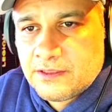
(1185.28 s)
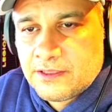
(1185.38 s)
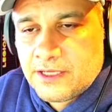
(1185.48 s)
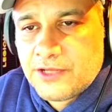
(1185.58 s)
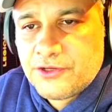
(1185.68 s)

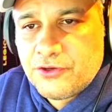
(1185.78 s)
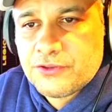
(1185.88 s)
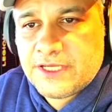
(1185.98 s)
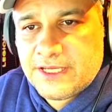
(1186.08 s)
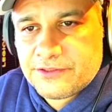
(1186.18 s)
and
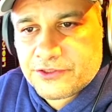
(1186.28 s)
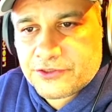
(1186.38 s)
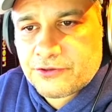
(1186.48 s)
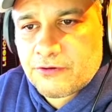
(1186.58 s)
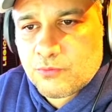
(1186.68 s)
using it to
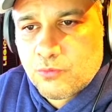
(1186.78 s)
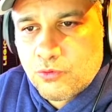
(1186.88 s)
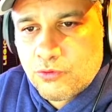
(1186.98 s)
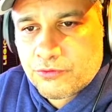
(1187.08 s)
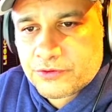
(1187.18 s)
start
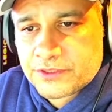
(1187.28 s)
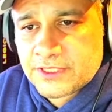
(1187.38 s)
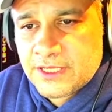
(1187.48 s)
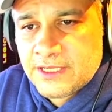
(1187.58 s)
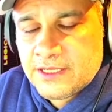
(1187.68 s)
wars,
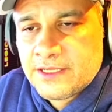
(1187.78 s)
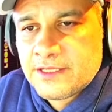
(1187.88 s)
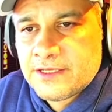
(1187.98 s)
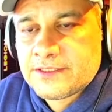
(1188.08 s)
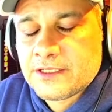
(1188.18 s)

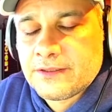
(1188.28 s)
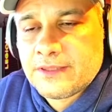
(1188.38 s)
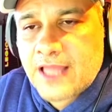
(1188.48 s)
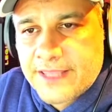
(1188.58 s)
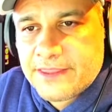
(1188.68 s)
to
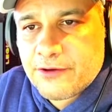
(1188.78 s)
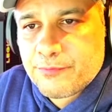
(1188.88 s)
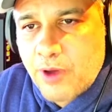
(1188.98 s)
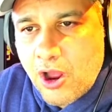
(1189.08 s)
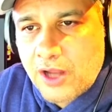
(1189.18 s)
line their
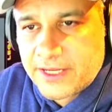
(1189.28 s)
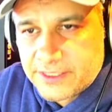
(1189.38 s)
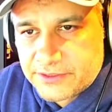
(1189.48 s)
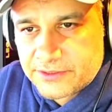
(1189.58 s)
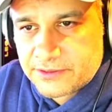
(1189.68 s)

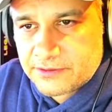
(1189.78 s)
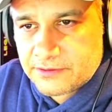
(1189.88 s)
pockets.